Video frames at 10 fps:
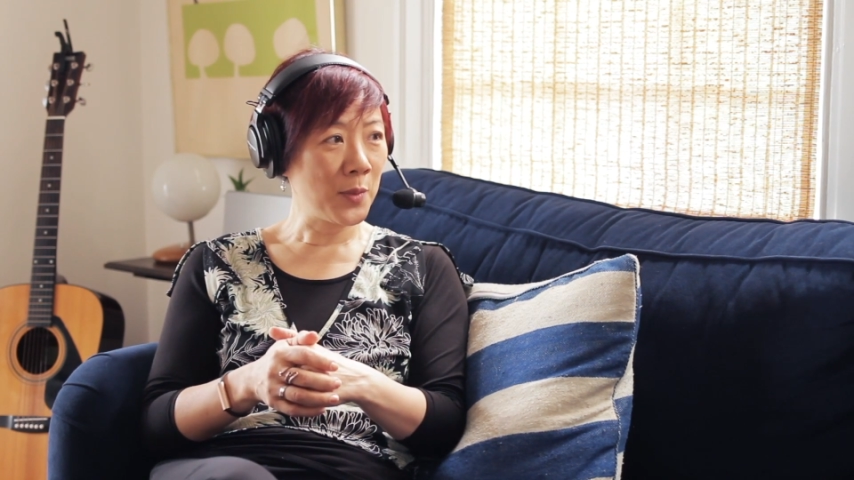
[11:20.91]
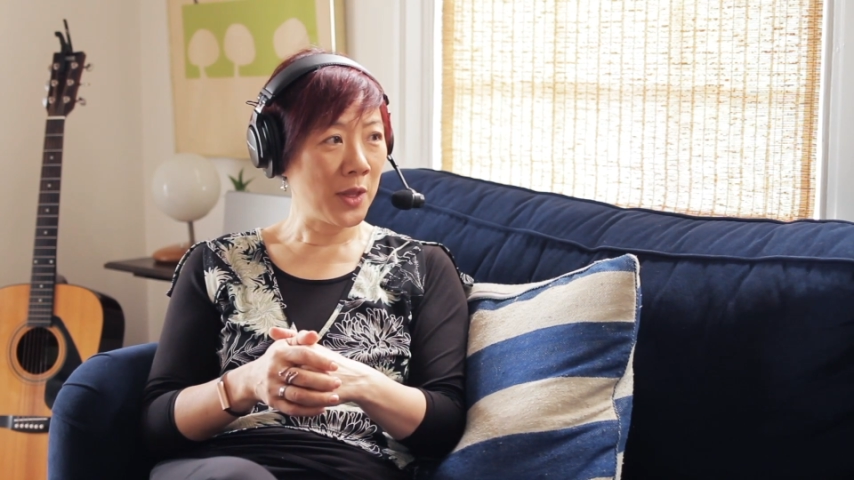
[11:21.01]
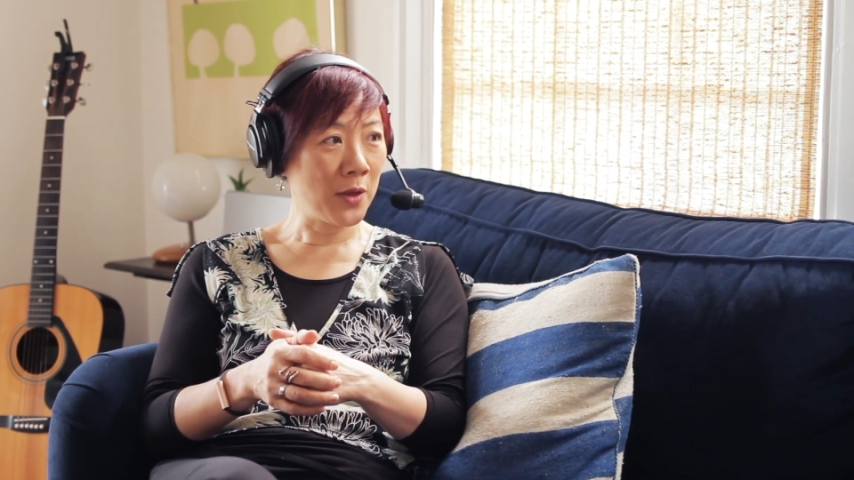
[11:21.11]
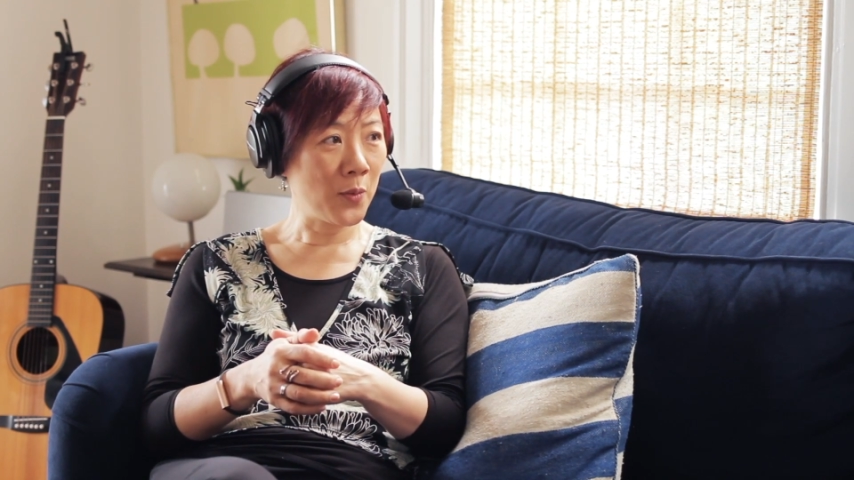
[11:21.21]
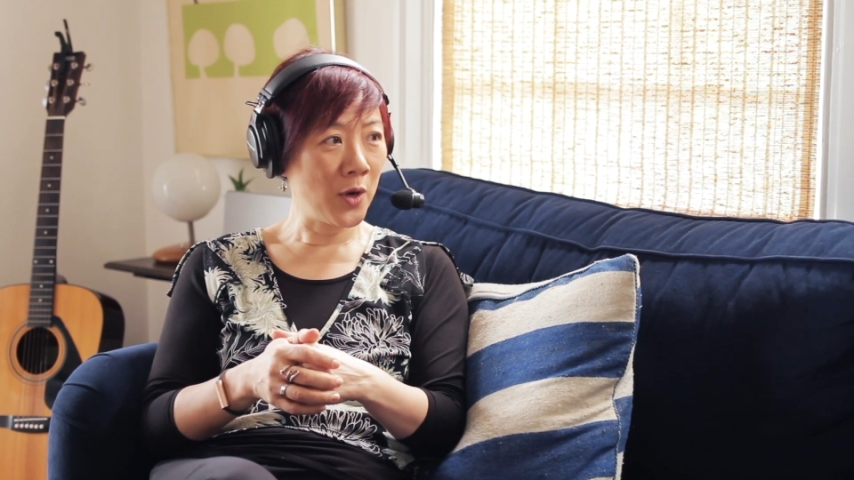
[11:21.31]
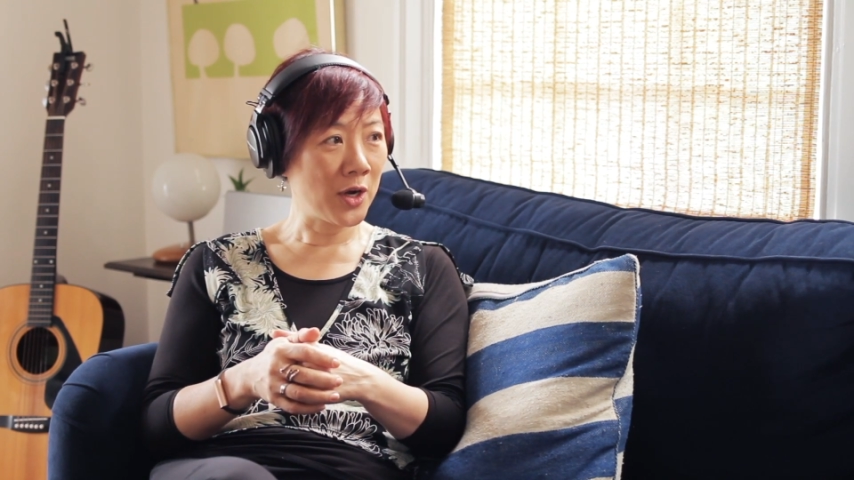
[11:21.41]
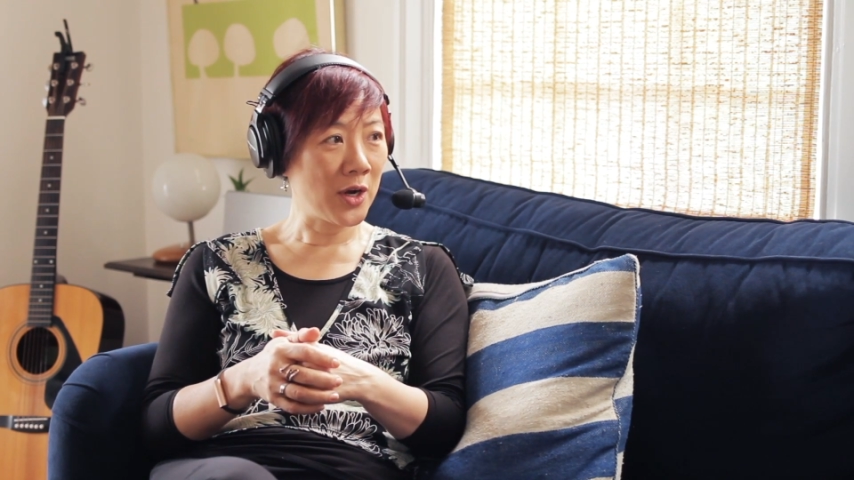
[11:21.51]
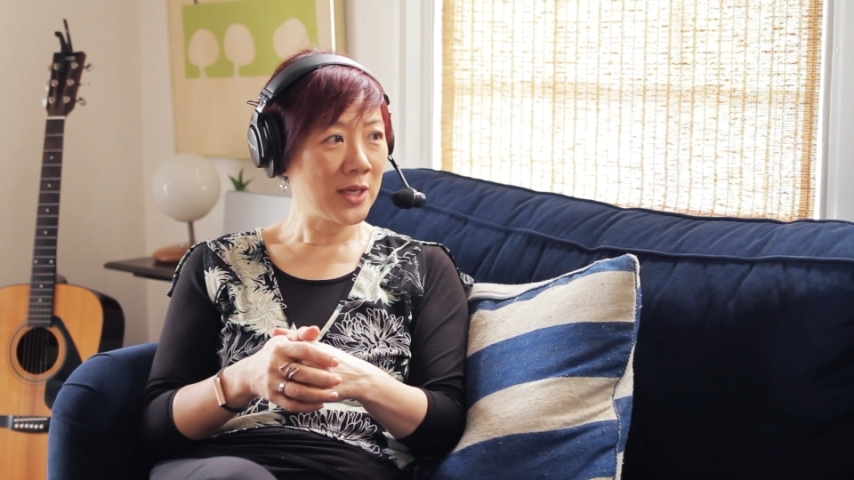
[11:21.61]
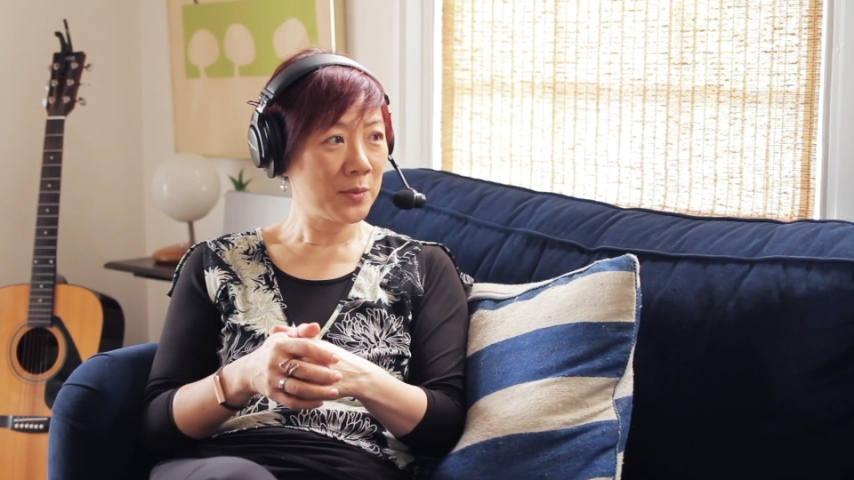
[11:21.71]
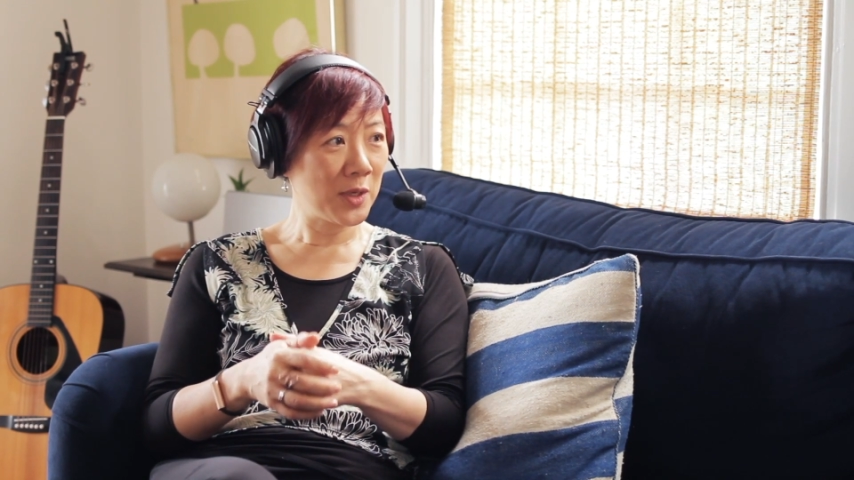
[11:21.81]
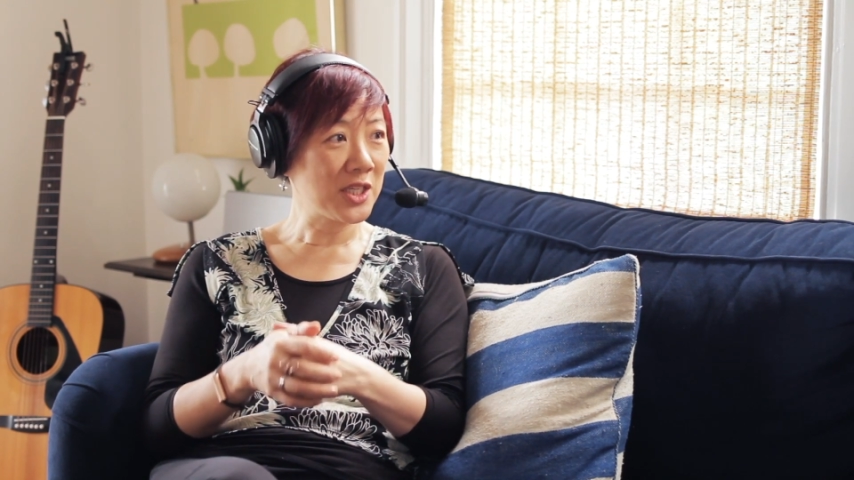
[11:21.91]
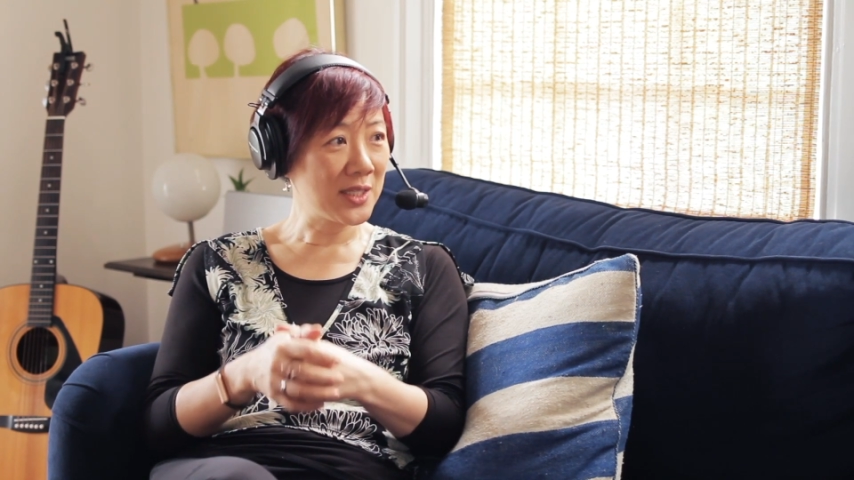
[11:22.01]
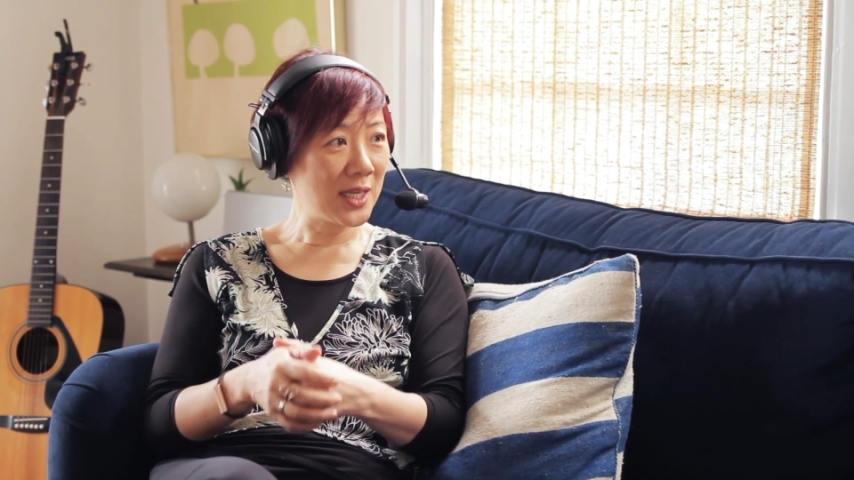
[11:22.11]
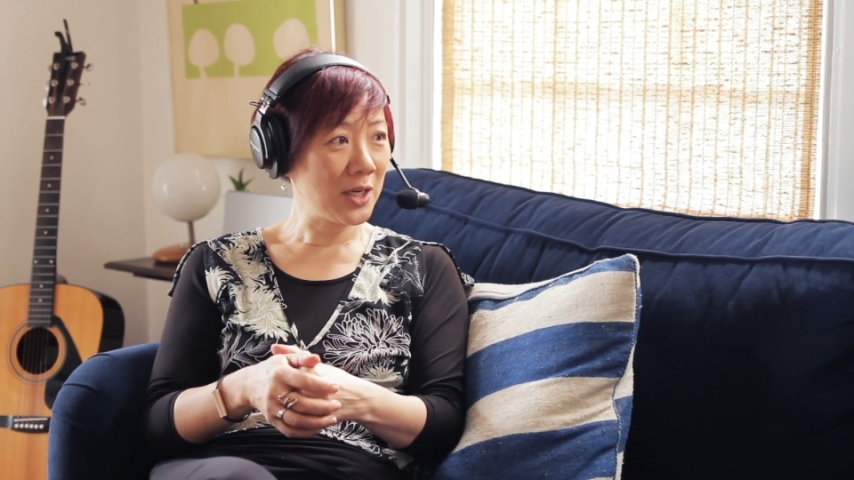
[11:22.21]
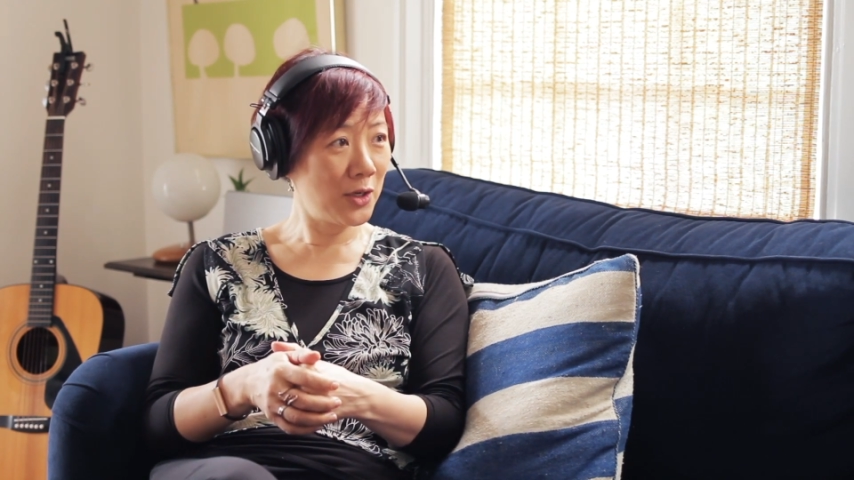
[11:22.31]
by their water as much
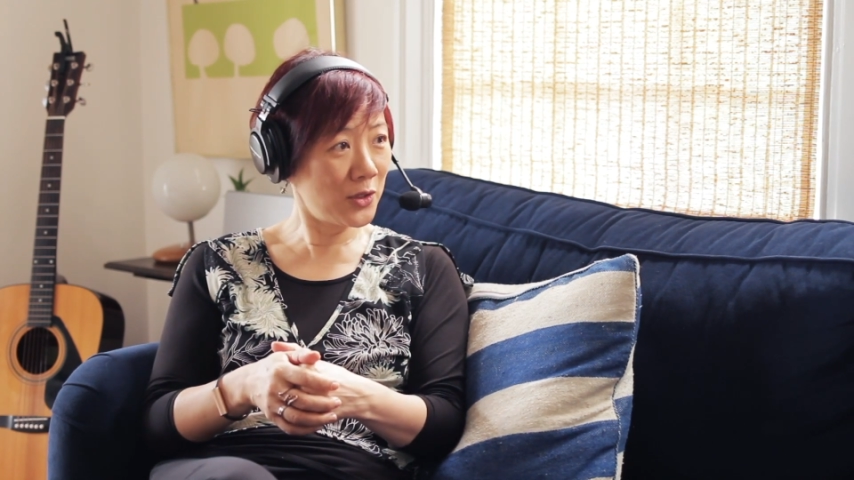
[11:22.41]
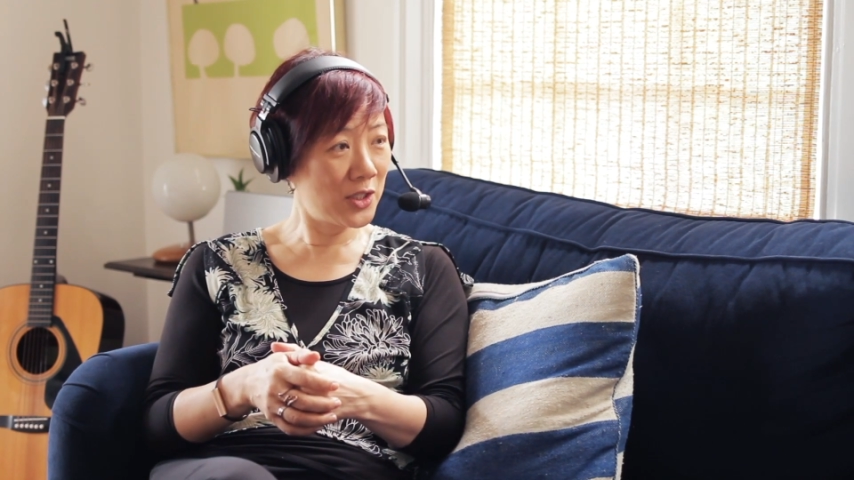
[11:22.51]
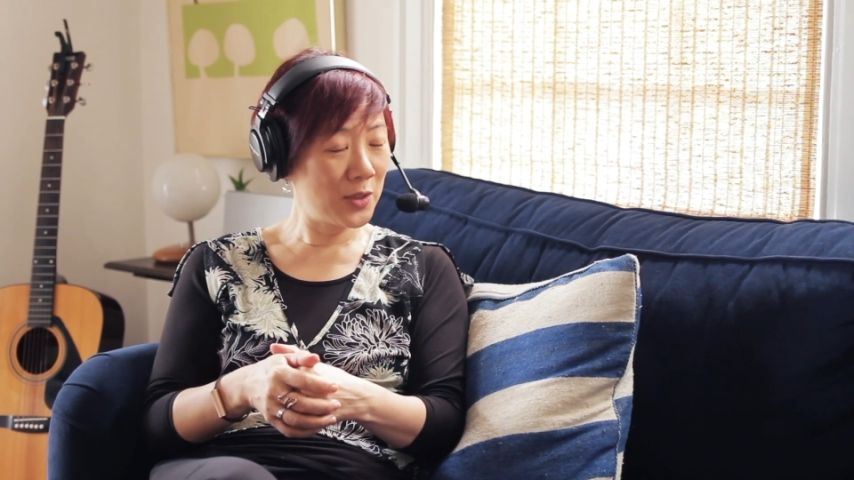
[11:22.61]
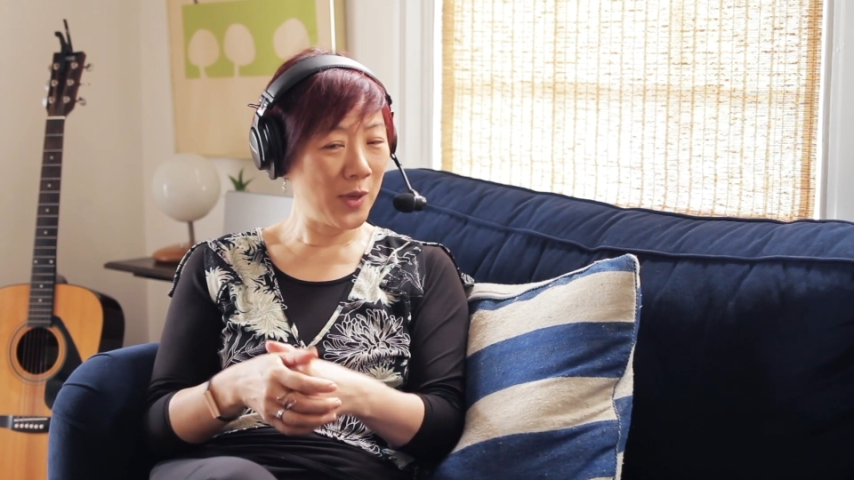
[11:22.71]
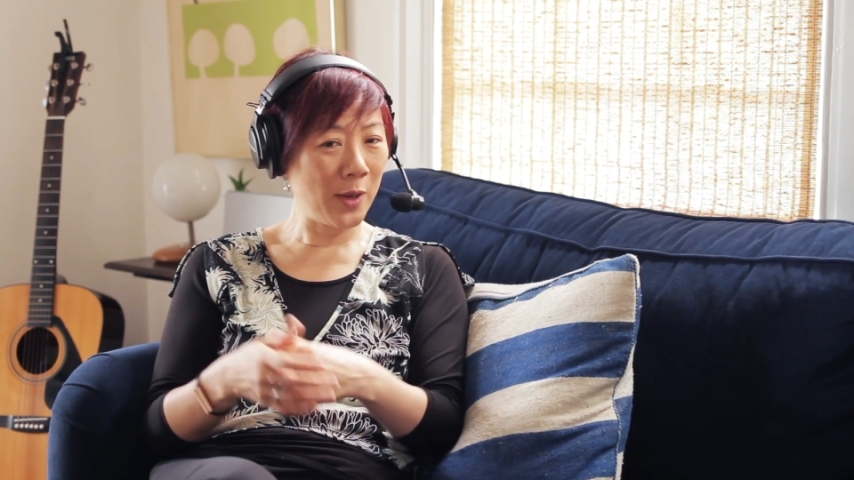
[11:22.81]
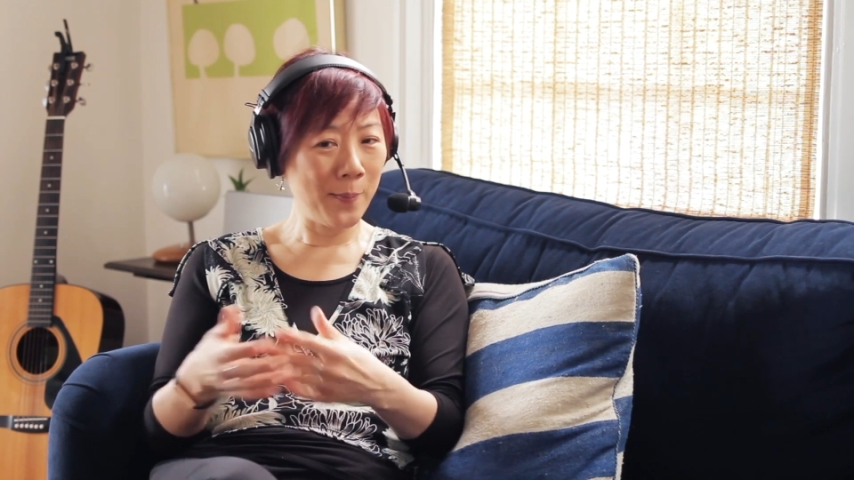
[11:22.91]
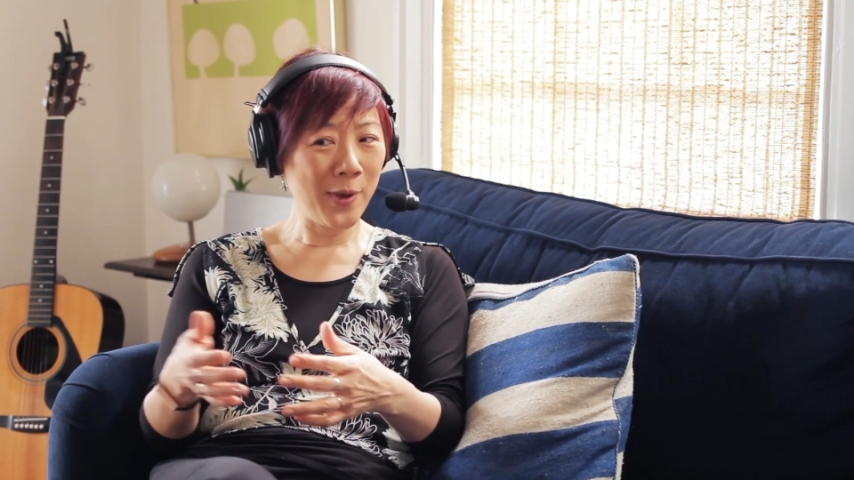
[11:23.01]
as they used to be.